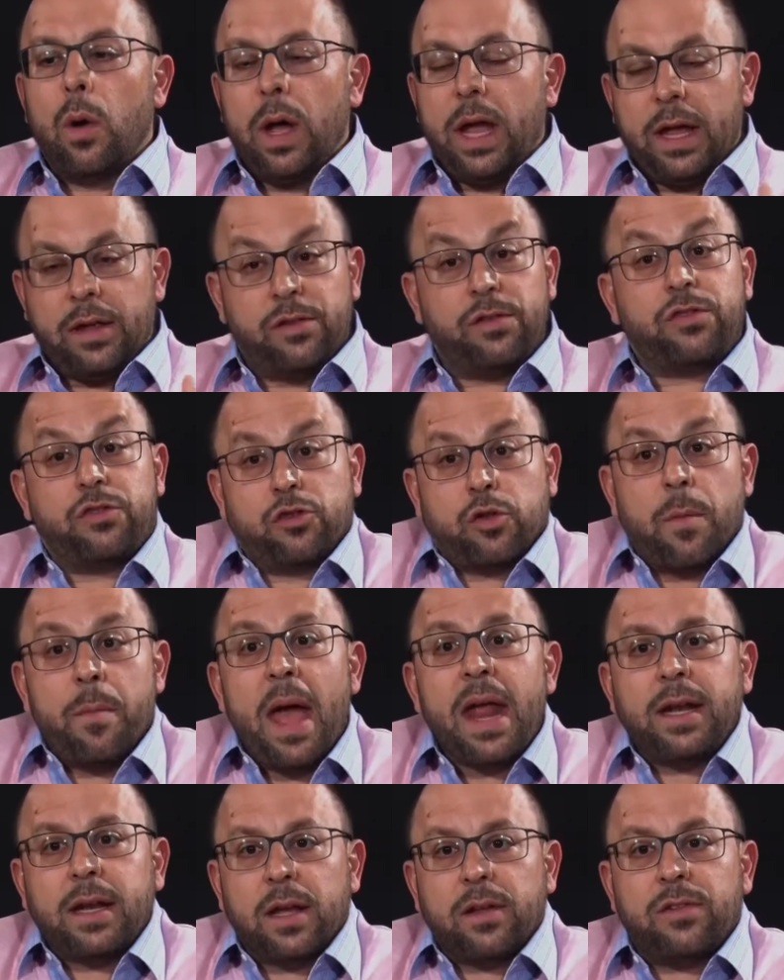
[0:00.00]
is
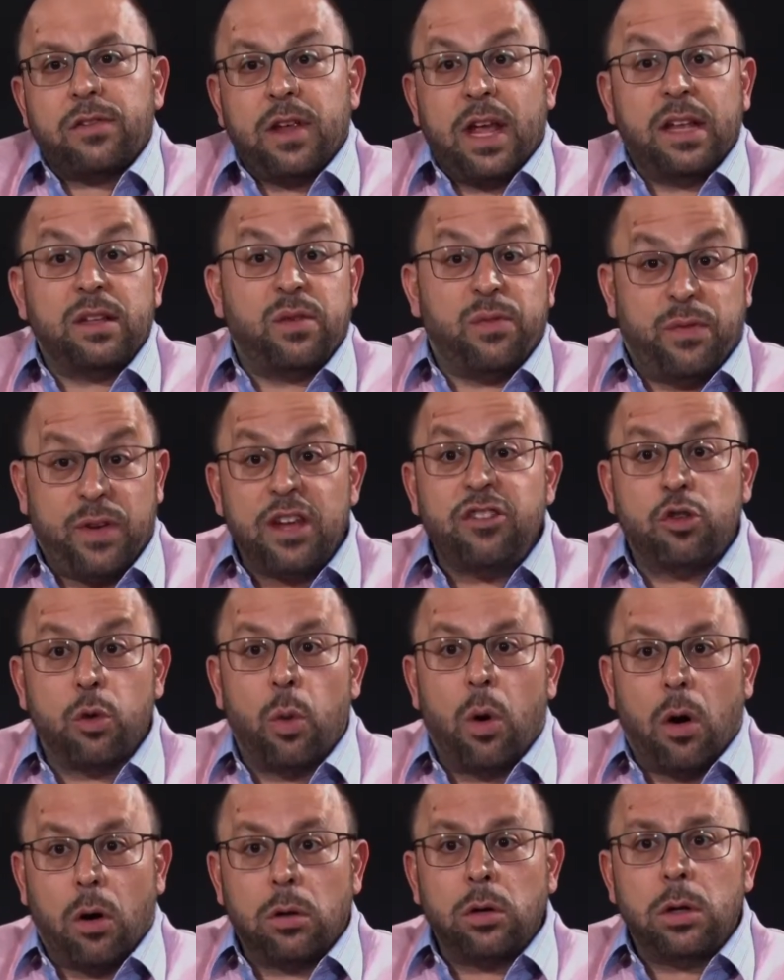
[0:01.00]
tremendous. It's
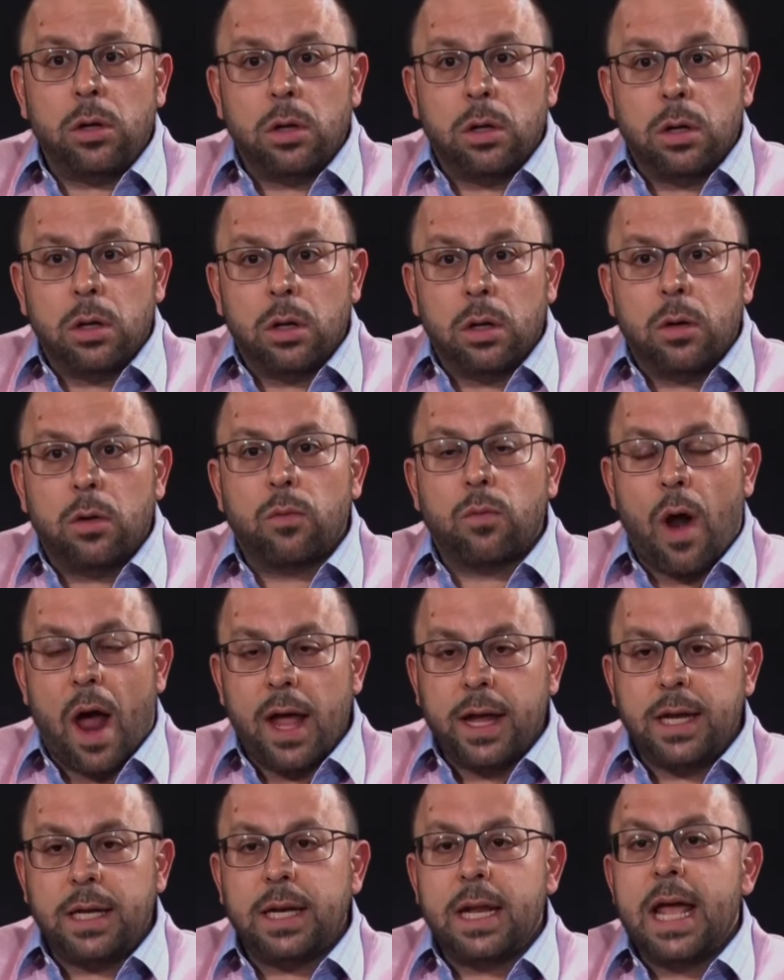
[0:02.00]
visual,
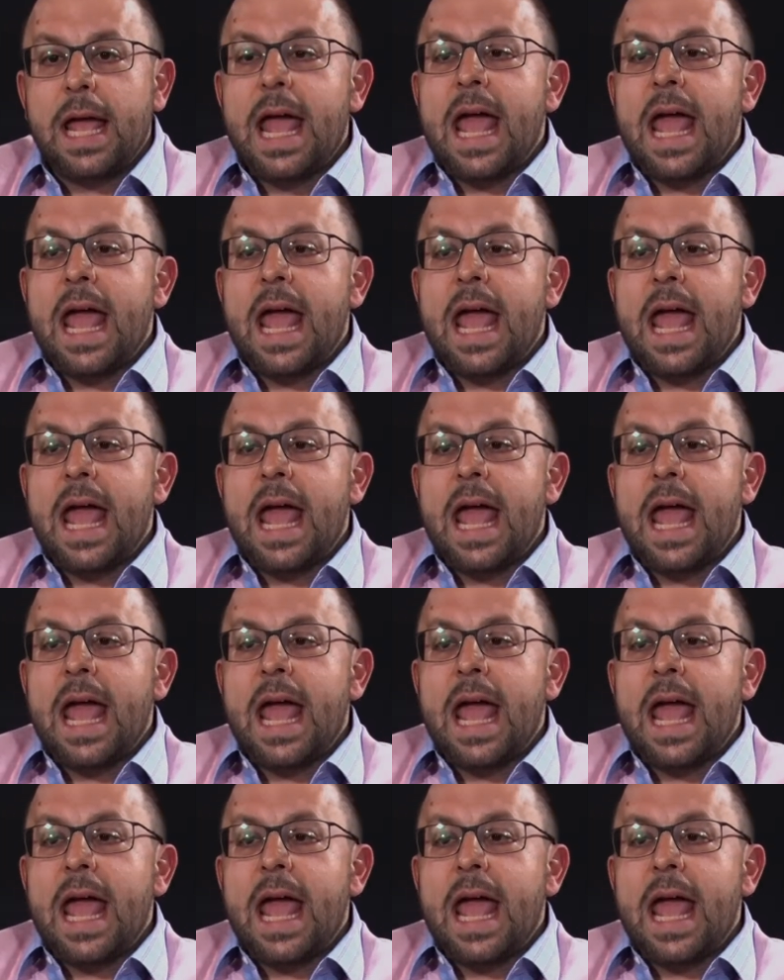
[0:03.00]
right?